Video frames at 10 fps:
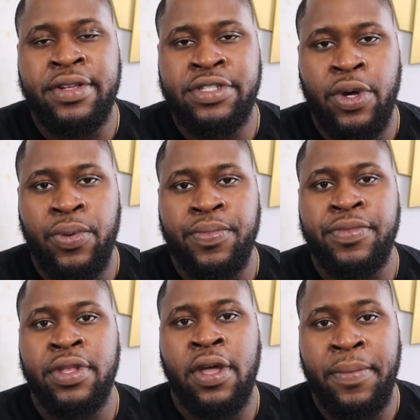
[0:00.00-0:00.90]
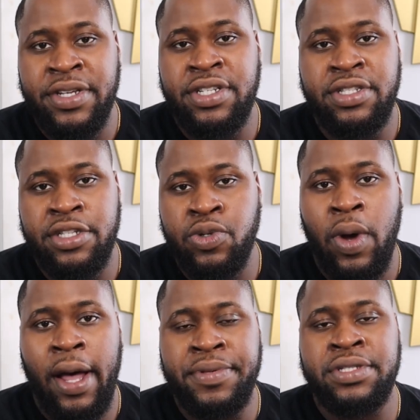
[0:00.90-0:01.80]
So commissions and
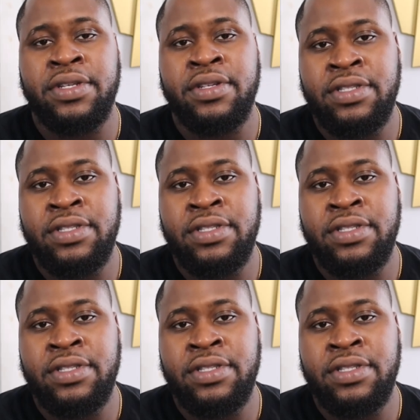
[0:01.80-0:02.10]
swaps,